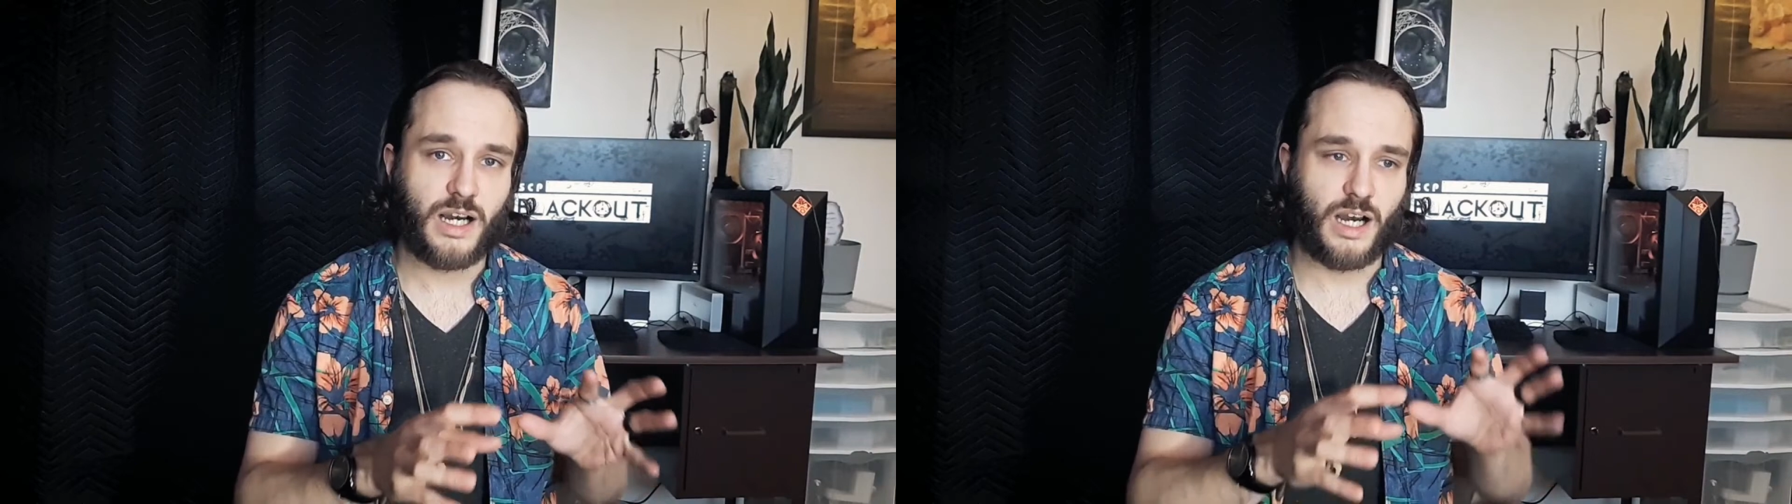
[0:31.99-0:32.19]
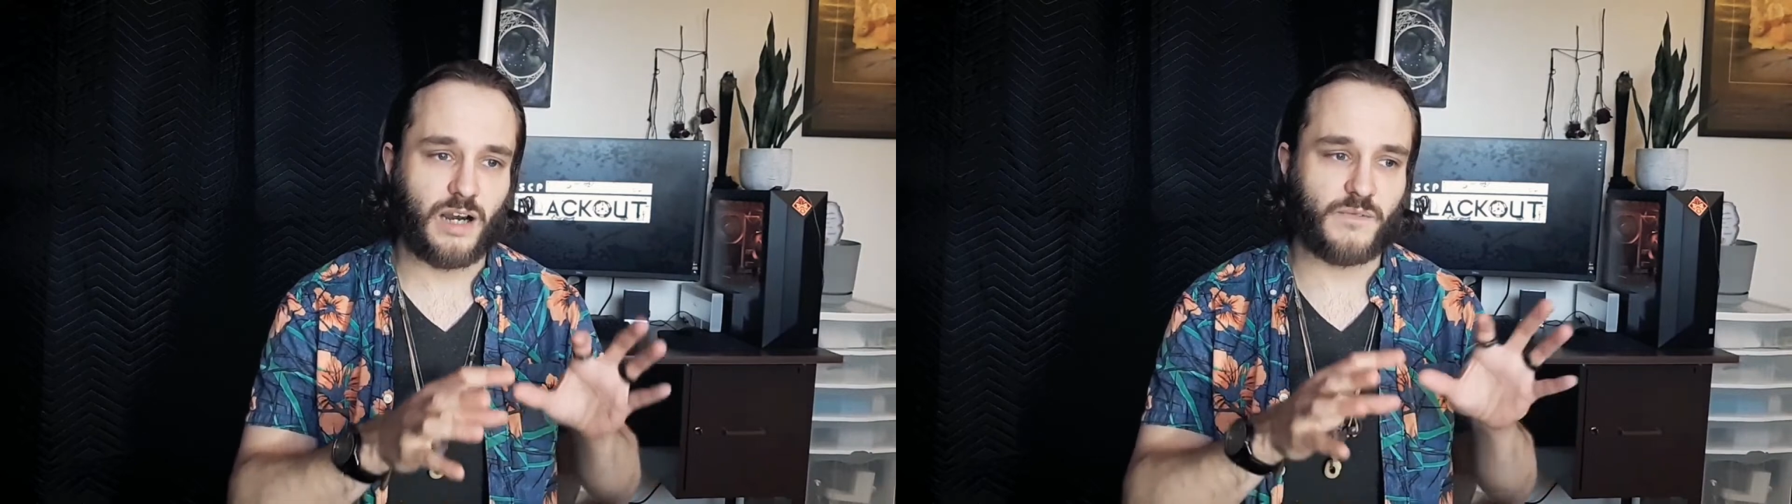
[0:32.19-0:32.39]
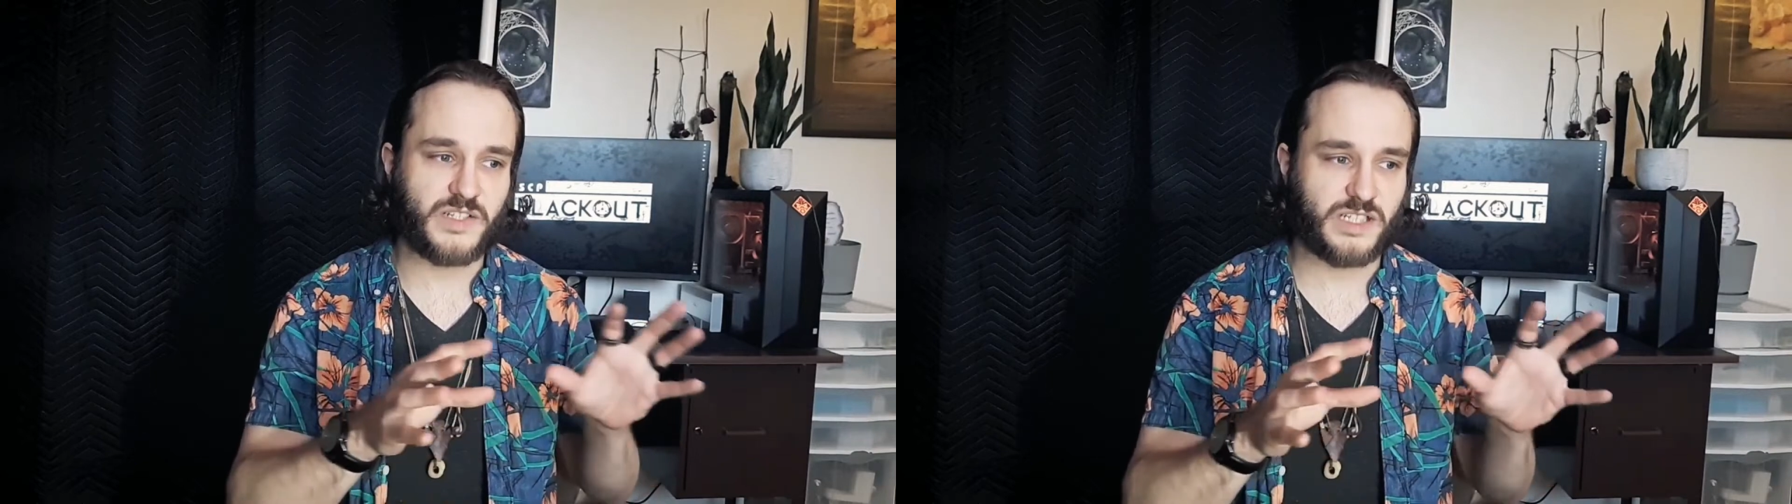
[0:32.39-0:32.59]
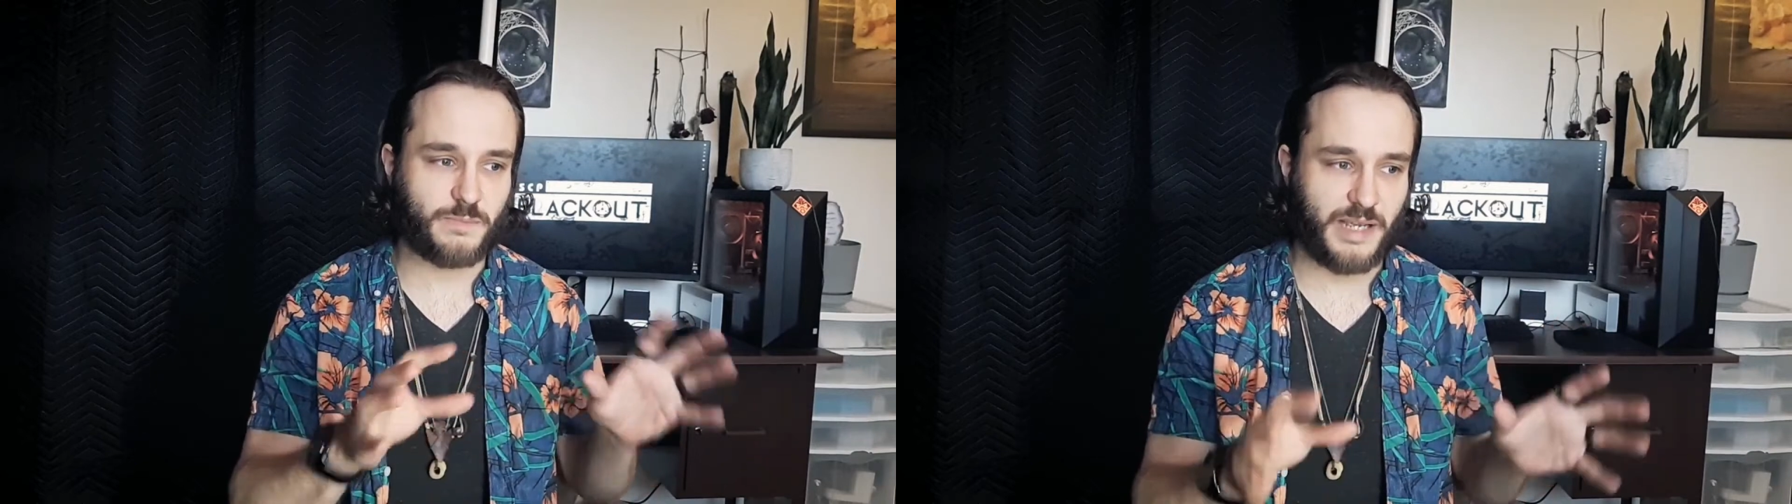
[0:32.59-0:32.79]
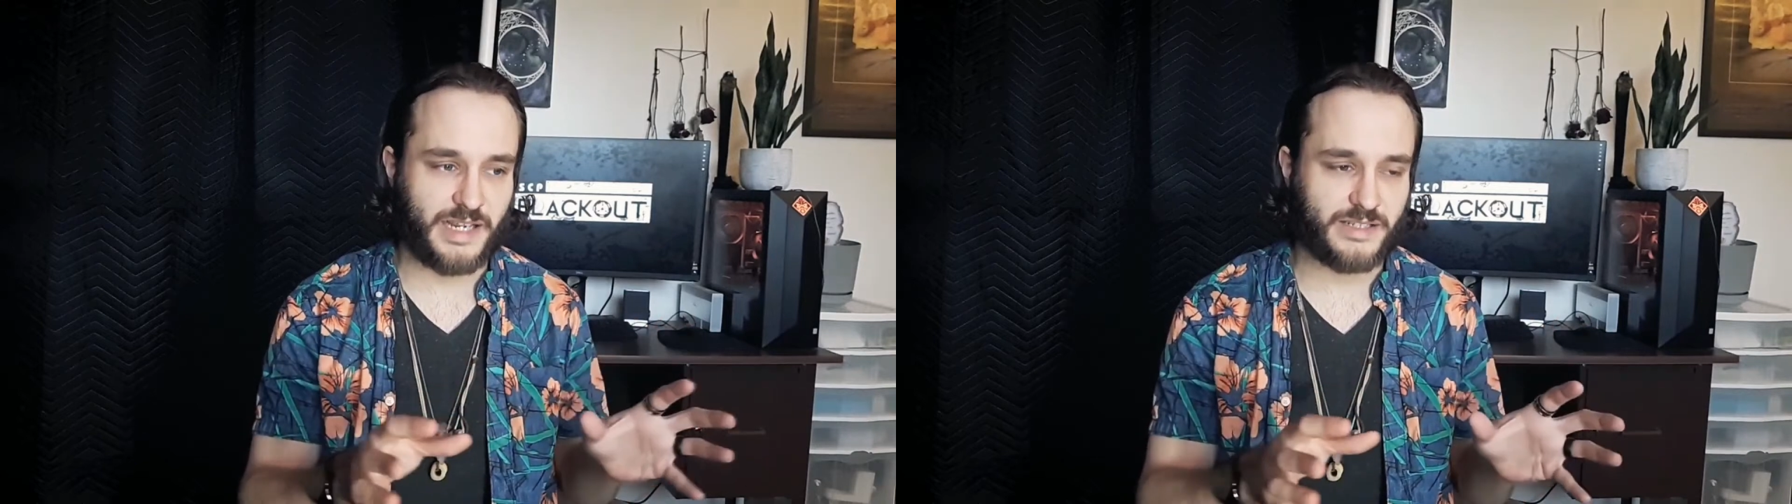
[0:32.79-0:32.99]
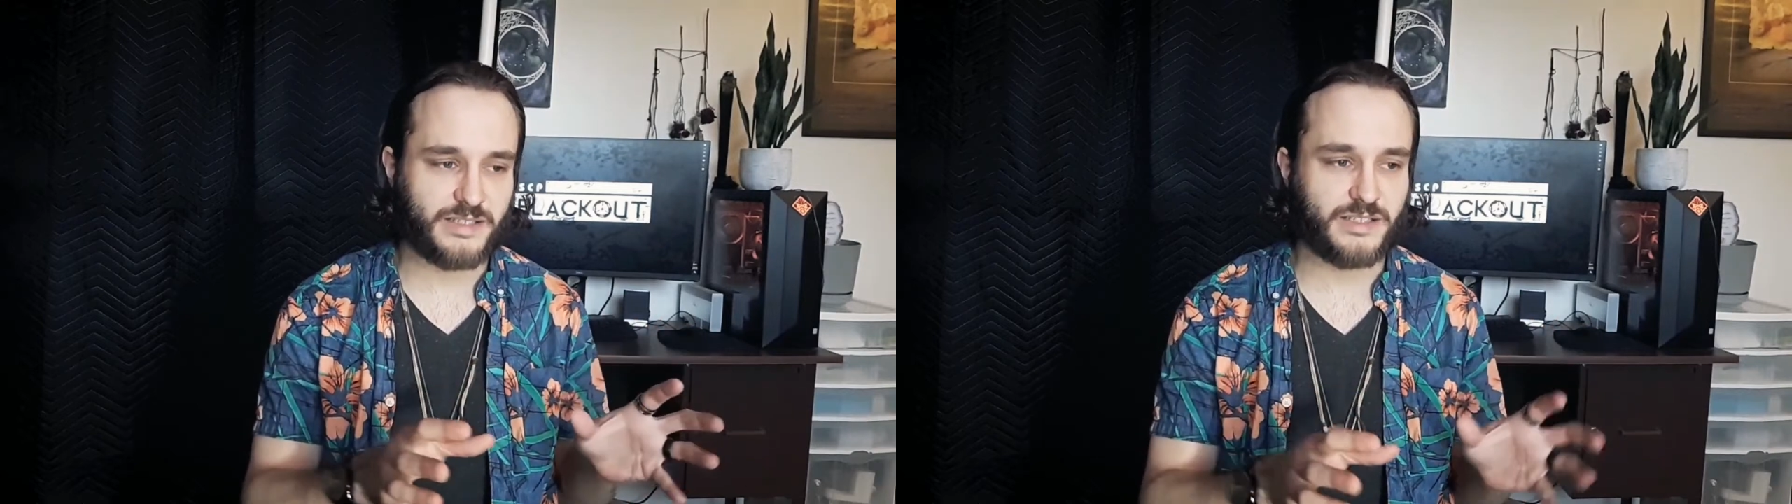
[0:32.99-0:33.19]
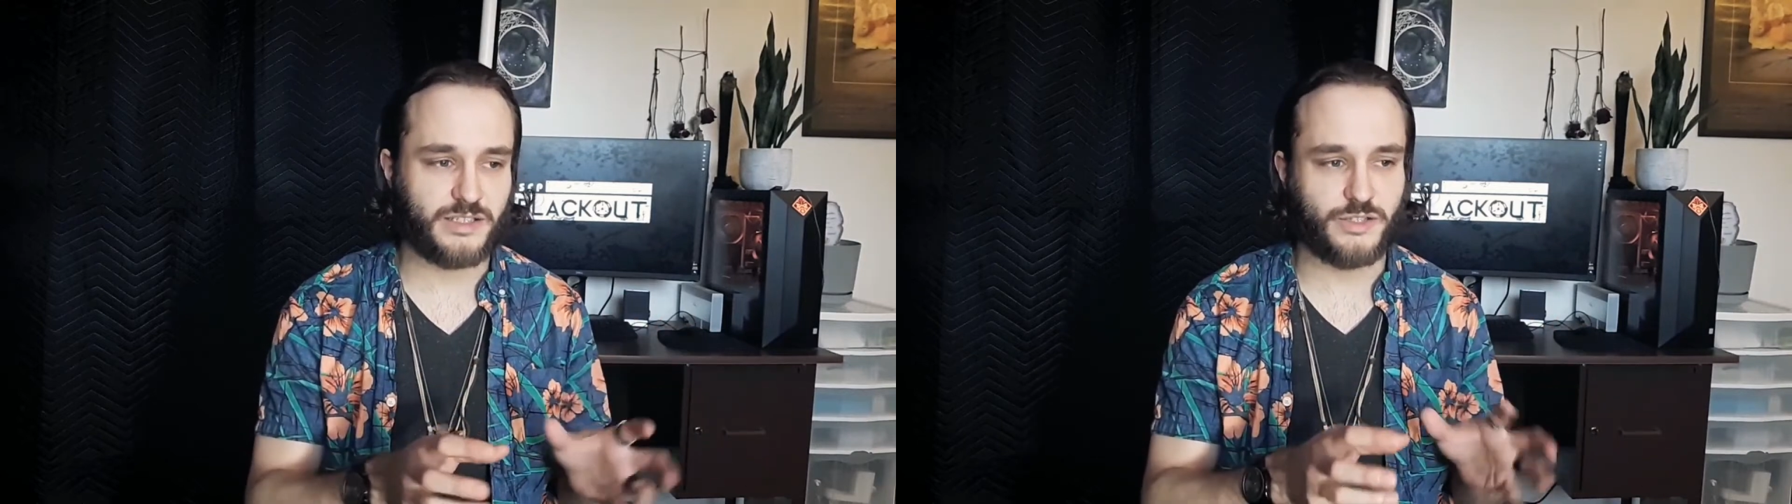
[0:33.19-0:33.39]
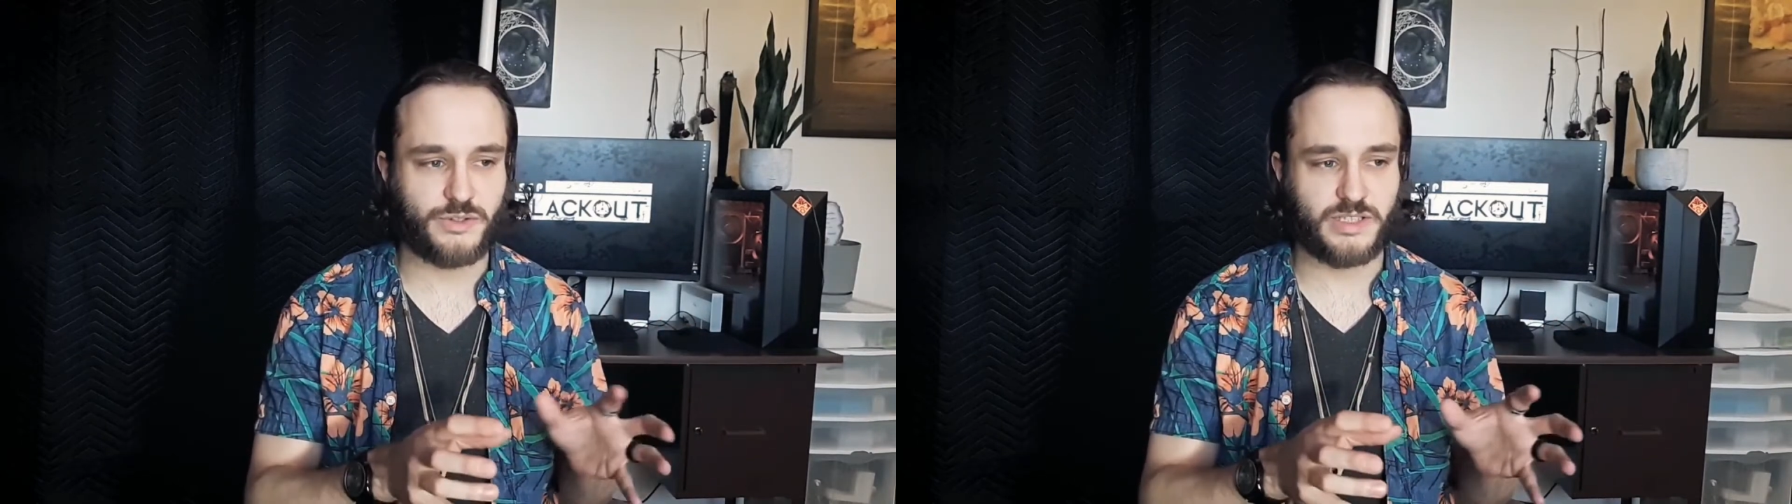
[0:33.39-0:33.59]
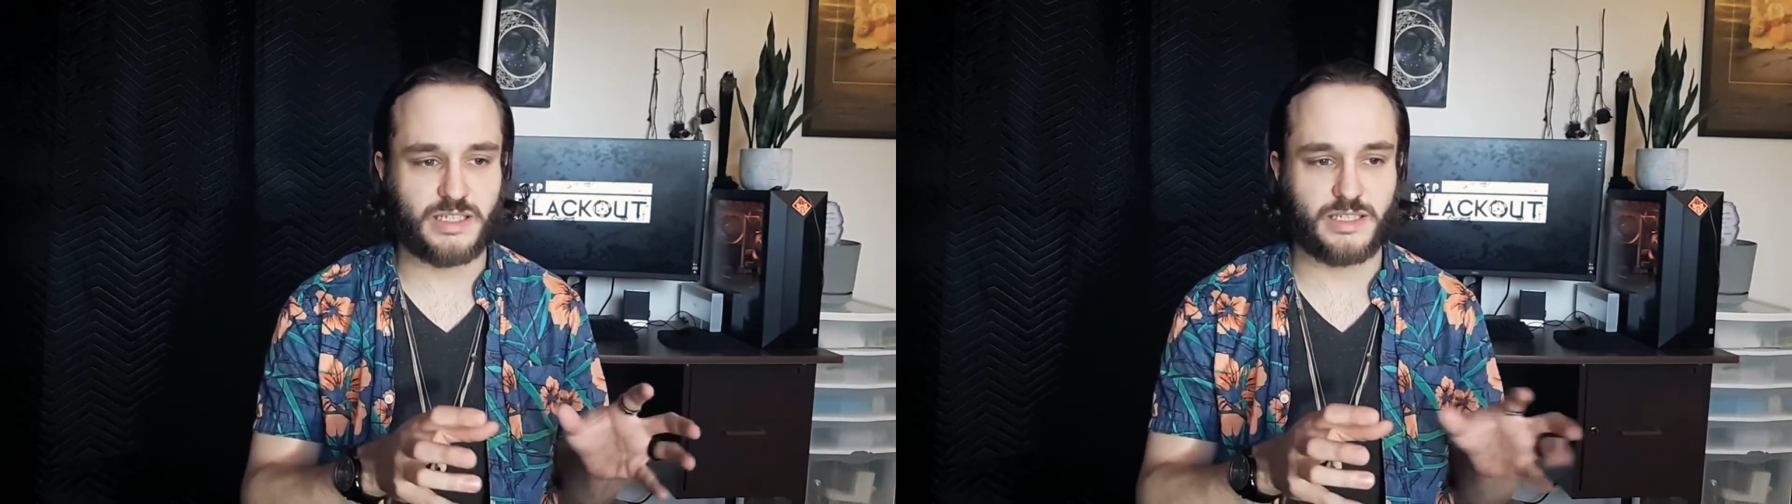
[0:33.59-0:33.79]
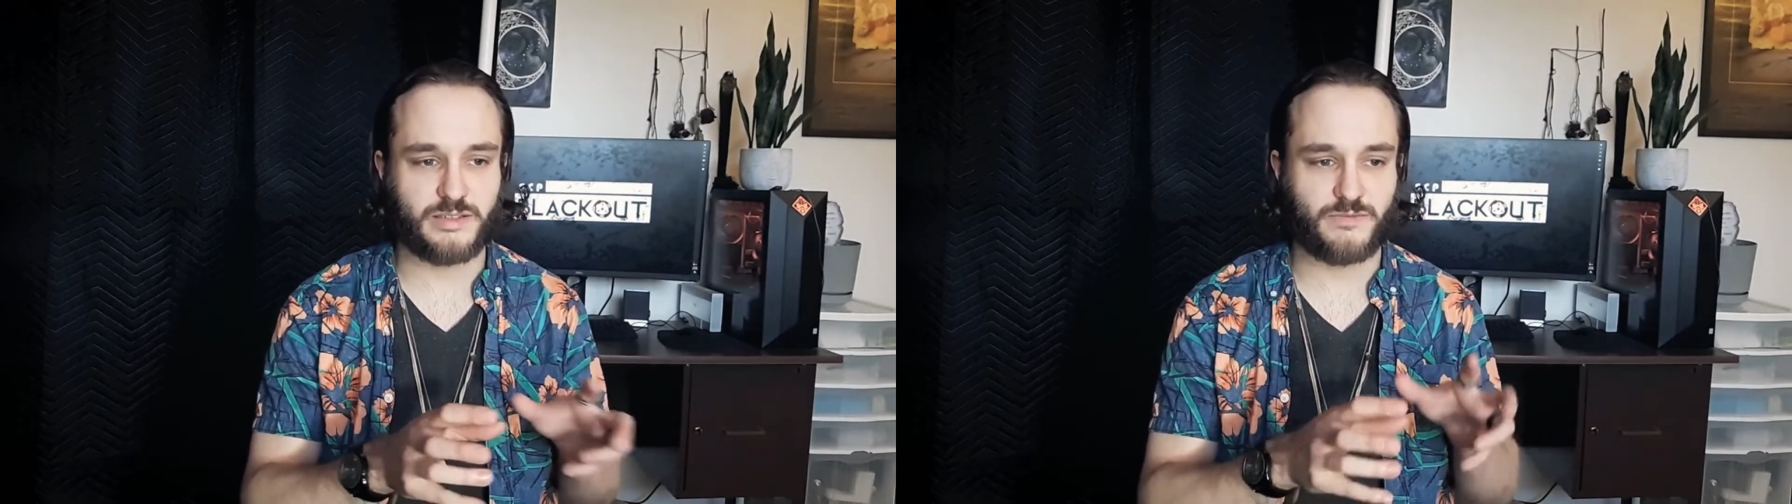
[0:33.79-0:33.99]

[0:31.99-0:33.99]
of space using